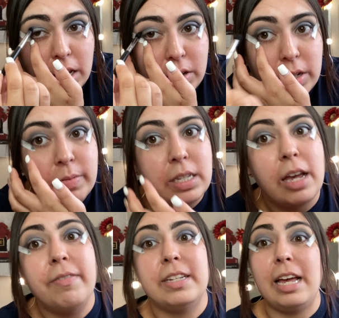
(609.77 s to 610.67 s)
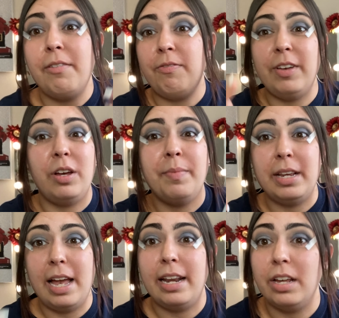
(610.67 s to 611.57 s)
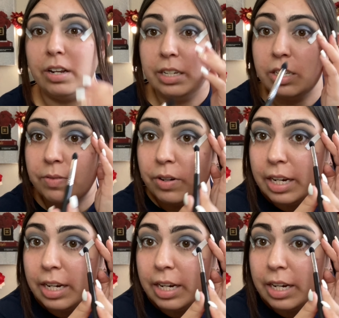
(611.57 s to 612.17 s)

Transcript: YouTube stuff, because I film and edit on this phone.